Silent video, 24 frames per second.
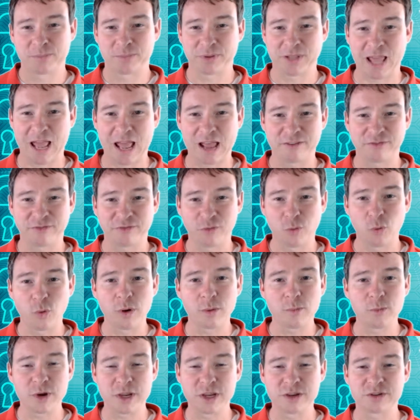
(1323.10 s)

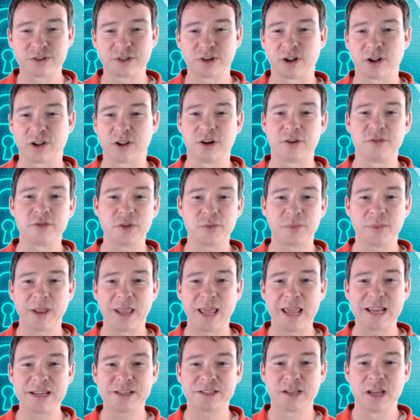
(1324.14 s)
platform. We use it all over the
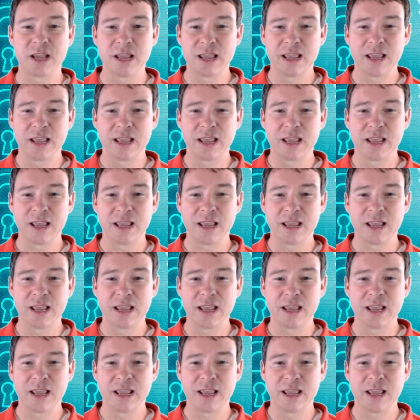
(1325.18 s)
place.